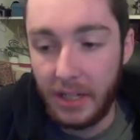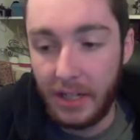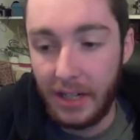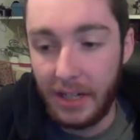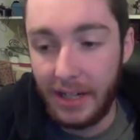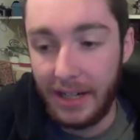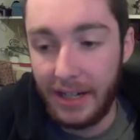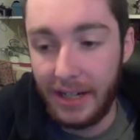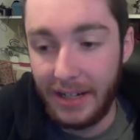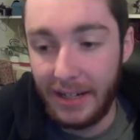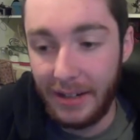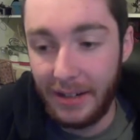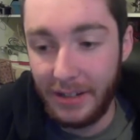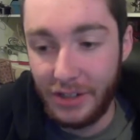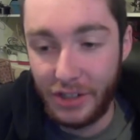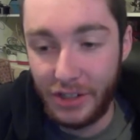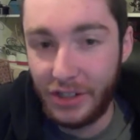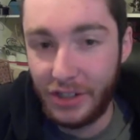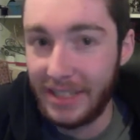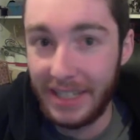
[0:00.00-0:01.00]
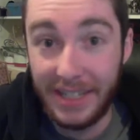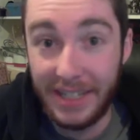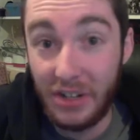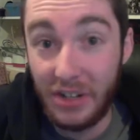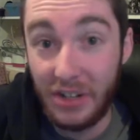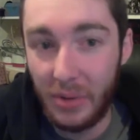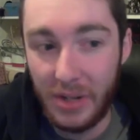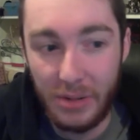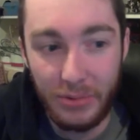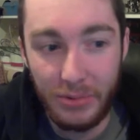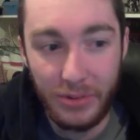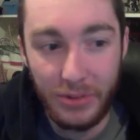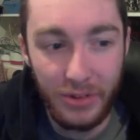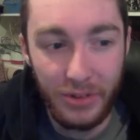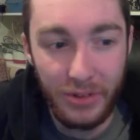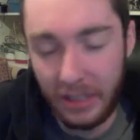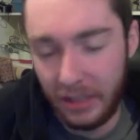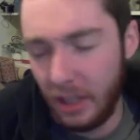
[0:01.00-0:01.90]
Just because I didn't know what I was doing.